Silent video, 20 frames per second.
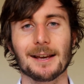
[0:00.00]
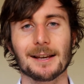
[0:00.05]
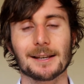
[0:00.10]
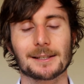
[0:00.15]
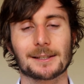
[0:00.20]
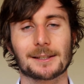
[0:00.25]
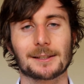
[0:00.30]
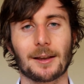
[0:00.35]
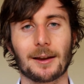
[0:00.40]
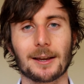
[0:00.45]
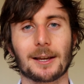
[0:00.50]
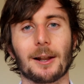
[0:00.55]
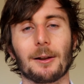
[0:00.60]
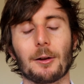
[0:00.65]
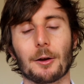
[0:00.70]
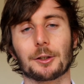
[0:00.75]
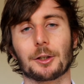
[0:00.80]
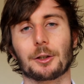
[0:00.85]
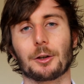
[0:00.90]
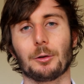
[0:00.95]

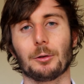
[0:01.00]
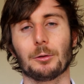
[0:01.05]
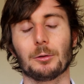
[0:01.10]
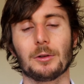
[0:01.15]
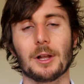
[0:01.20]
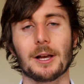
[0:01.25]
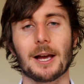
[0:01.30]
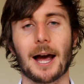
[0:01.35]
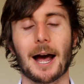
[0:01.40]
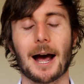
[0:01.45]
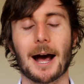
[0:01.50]
psychological